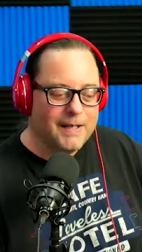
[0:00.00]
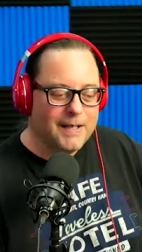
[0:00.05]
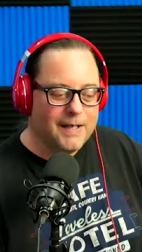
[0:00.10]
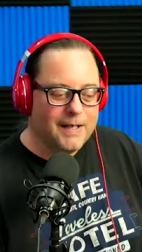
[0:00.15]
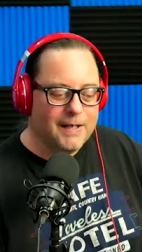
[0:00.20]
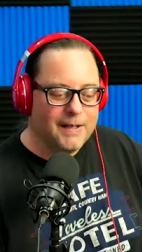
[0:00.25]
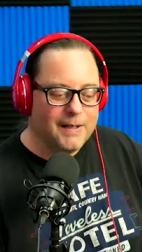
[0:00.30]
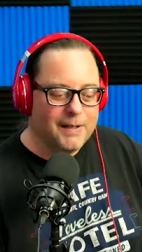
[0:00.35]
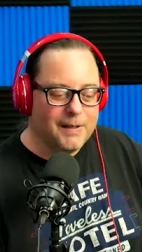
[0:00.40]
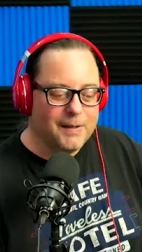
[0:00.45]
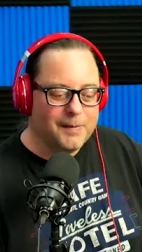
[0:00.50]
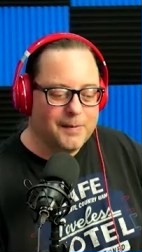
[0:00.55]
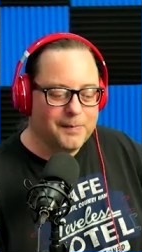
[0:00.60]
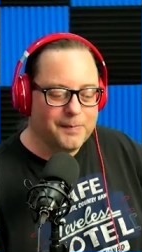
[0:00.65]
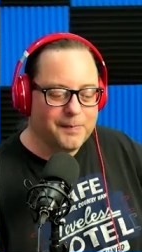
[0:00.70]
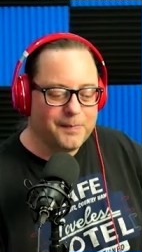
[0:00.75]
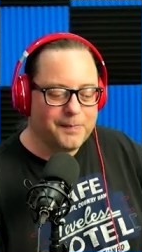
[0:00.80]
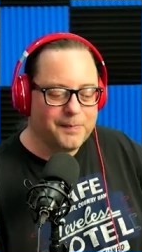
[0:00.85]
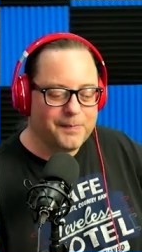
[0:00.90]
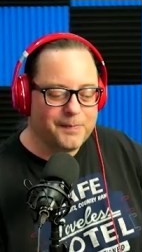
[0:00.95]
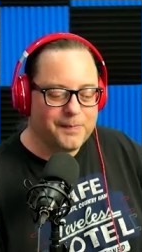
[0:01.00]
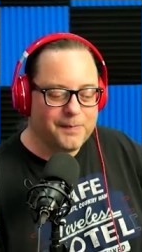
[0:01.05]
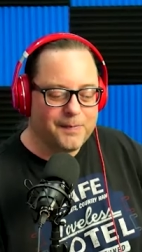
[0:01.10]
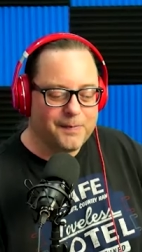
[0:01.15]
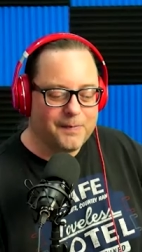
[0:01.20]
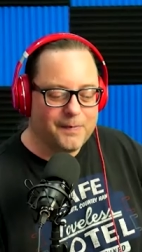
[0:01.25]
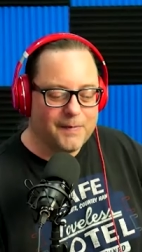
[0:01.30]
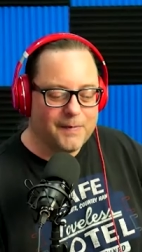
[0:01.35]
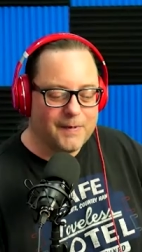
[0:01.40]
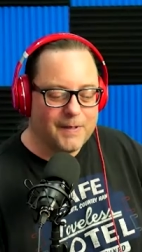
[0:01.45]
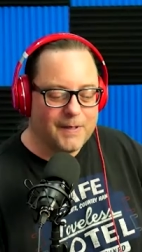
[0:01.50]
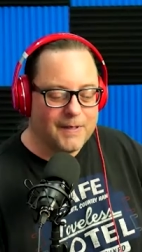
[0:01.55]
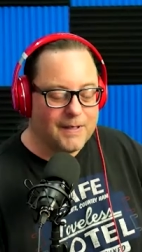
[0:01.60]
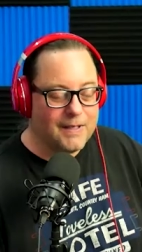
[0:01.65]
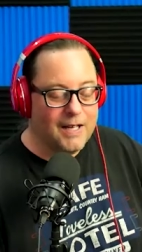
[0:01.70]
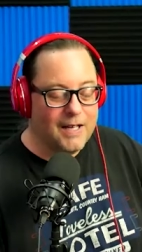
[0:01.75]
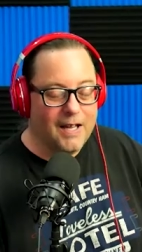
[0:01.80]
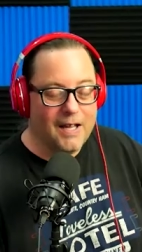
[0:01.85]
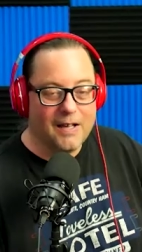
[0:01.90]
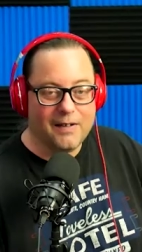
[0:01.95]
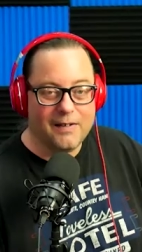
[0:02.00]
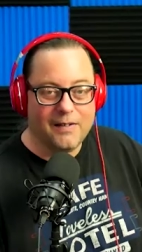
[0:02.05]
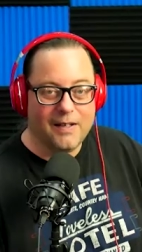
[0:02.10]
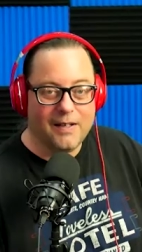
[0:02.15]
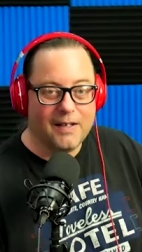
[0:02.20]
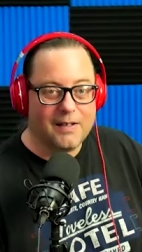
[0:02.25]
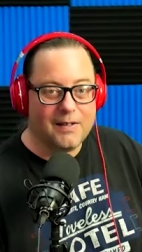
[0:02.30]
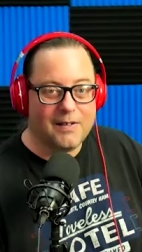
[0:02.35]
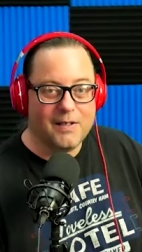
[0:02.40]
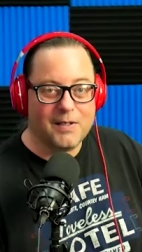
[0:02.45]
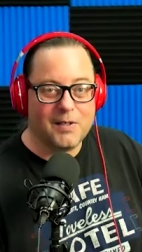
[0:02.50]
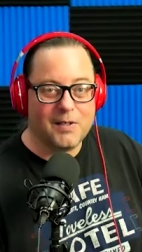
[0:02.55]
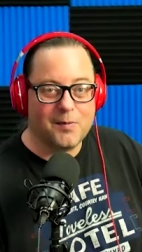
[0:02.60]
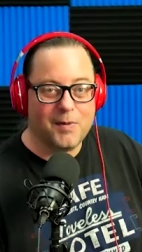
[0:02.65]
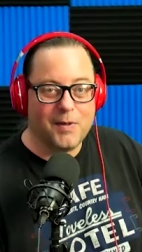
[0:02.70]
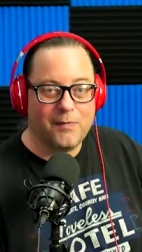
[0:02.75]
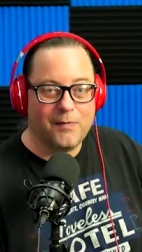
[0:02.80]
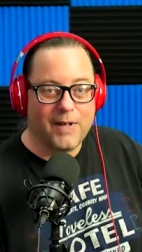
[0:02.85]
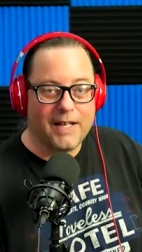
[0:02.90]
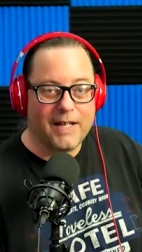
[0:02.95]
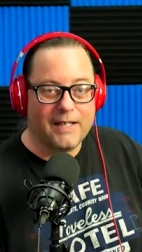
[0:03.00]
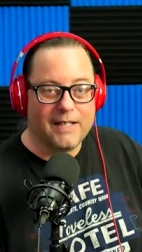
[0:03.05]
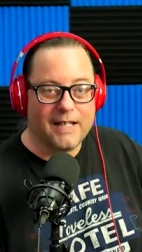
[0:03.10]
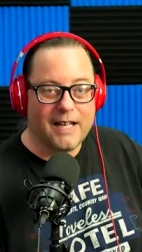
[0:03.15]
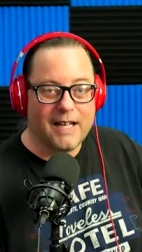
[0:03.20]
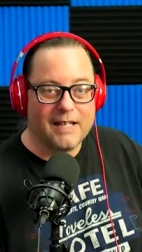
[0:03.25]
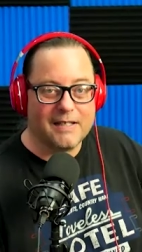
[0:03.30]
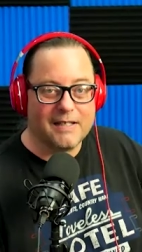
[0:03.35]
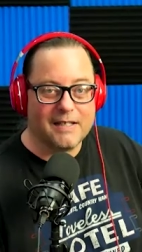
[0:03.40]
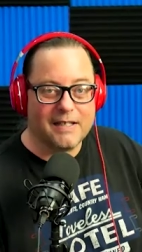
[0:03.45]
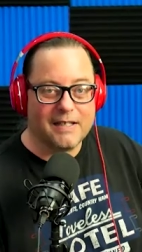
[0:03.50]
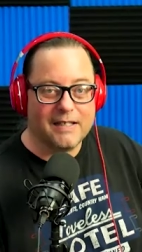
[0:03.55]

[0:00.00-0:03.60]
Absolutely. Um, yeah, that this has been fantastic.